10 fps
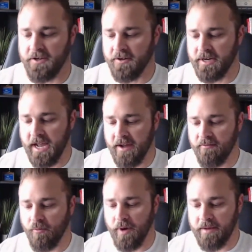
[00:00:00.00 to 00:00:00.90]
you're going to
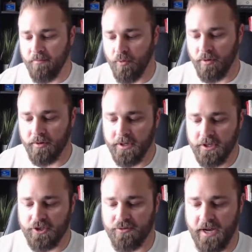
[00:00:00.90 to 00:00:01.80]
have way more
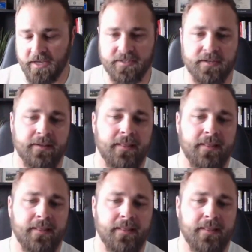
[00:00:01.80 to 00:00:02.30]
trust.